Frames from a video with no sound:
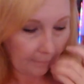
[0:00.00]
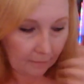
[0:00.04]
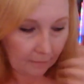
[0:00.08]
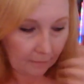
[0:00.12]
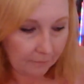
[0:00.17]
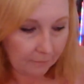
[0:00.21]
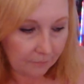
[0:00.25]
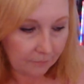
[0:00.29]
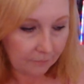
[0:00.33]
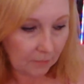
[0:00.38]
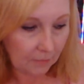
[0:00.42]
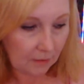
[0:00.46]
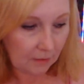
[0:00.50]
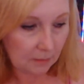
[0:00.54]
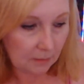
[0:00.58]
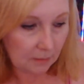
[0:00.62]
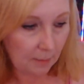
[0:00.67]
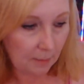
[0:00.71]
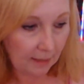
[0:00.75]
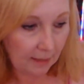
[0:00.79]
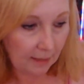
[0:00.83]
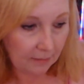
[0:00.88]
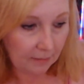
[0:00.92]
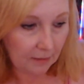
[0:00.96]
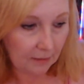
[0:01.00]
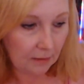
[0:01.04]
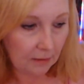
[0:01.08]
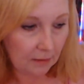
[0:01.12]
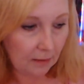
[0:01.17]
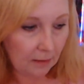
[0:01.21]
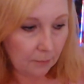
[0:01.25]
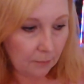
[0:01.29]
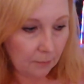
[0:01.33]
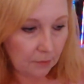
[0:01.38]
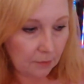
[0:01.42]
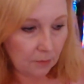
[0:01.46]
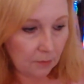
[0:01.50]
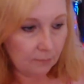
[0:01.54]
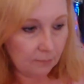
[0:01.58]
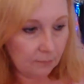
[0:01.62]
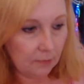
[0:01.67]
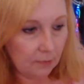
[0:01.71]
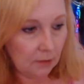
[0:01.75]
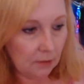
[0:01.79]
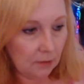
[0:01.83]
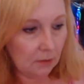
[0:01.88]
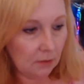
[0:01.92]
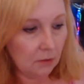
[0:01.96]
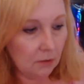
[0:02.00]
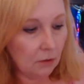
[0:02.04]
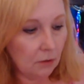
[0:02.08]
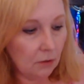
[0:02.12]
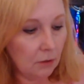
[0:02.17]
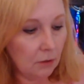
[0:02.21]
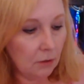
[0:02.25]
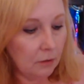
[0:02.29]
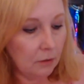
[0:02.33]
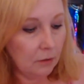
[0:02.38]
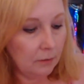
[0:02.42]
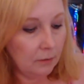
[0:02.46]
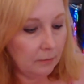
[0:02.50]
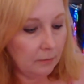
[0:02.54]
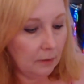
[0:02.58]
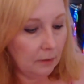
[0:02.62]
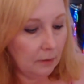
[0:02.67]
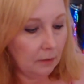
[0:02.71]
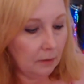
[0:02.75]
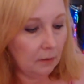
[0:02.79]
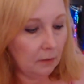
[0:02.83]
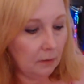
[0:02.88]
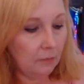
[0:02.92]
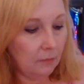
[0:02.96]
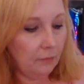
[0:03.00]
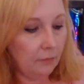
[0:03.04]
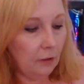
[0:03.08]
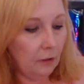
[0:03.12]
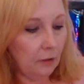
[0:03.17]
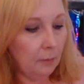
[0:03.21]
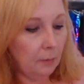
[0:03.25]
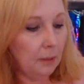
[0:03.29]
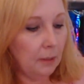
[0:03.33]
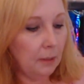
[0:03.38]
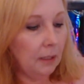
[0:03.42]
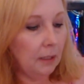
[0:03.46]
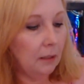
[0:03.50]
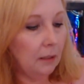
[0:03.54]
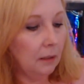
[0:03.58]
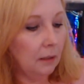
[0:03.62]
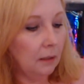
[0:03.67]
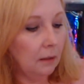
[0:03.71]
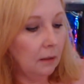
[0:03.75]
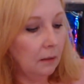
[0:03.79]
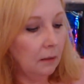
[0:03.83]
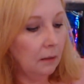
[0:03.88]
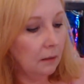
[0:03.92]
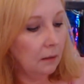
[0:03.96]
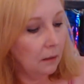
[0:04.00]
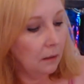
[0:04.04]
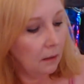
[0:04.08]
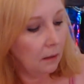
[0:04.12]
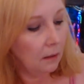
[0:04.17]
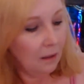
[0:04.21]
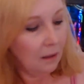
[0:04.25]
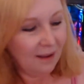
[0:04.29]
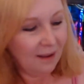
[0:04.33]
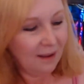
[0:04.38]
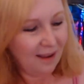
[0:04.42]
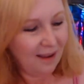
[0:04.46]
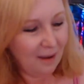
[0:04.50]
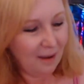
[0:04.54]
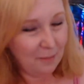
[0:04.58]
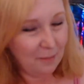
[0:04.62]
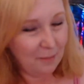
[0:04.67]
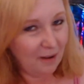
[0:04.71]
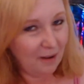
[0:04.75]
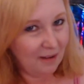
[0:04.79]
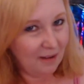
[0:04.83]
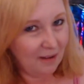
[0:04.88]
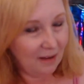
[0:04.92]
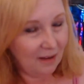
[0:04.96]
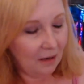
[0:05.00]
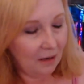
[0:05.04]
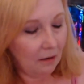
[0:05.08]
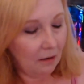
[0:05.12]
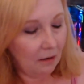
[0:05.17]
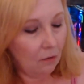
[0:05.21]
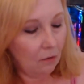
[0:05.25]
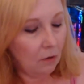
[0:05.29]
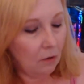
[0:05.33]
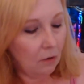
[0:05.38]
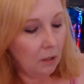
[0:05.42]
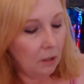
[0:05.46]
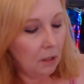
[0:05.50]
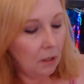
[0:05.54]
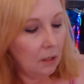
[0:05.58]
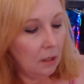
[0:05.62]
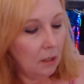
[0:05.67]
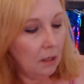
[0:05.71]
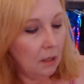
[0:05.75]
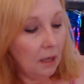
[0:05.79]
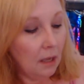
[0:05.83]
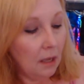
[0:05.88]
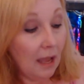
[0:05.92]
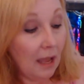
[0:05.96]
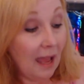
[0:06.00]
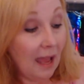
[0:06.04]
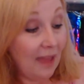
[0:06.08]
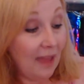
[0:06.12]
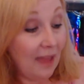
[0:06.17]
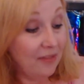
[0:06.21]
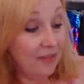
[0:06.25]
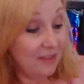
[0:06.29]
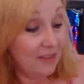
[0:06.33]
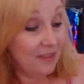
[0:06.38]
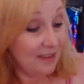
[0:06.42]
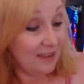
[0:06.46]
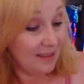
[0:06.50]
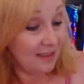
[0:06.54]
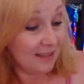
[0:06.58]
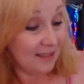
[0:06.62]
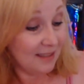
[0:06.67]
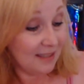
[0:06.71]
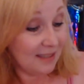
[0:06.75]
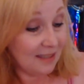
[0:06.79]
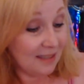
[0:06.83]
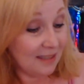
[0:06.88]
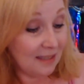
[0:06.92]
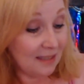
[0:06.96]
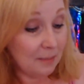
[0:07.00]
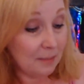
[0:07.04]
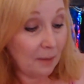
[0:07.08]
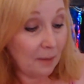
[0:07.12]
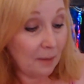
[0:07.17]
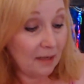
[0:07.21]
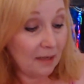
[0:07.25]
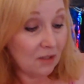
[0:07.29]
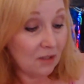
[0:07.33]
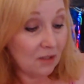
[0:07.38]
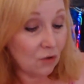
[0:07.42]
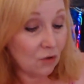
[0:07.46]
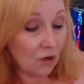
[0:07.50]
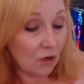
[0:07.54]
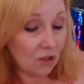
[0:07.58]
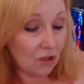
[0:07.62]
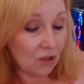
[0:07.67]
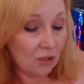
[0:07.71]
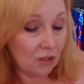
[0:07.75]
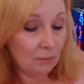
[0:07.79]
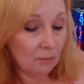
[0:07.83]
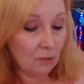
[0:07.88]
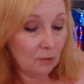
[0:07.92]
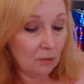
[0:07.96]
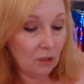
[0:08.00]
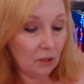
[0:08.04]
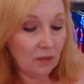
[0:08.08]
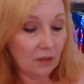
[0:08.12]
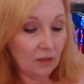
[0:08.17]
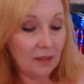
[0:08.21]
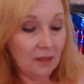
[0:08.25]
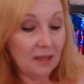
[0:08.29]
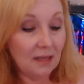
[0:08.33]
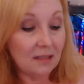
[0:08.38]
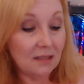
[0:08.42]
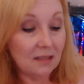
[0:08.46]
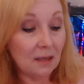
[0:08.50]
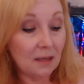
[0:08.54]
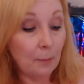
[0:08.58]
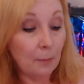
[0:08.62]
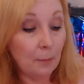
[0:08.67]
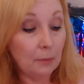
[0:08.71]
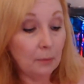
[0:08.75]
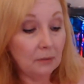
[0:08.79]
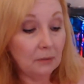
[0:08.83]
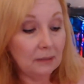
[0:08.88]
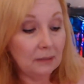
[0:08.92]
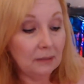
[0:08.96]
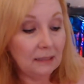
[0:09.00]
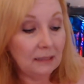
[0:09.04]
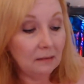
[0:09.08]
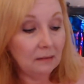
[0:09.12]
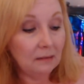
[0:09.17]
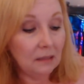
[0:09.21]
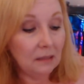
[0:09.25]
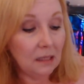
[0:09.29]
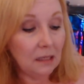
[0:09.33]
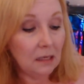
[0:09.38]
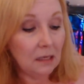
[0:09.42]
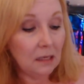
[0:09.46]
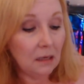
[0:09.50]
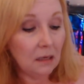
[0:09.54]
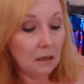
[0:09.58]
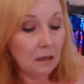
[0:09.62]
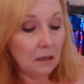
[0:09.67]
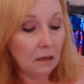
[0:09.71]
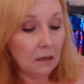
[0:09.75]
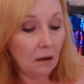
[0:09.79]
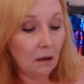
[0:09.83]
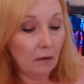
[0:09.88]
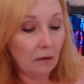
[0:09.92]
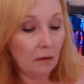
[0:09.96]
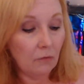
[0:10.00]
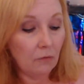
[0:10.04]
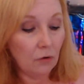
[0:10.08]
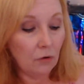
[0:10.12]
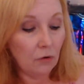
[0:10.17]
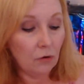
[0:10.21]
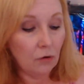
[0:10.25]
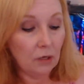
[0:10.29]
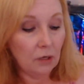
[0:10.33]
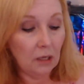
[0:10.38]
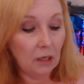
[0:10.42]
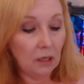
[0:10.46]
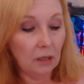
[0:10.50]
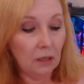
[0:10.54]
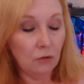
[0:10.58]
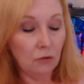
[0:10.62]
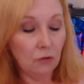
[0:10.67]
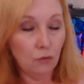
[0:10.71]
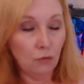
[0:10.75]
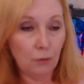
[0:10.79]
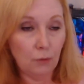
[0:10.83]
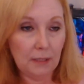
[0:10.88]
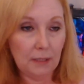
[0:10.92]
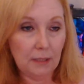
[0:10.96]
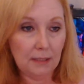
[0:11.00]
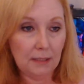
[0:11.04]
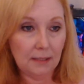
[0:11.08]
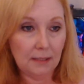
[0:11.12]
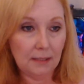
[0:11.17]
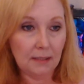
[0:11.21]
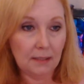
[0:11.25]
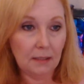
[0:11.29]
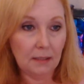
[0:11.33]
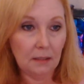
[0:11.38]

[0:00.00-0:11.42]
because back then I was concerned at the very beginning. I'm not now. And this is my instruction book that is completely covered in grease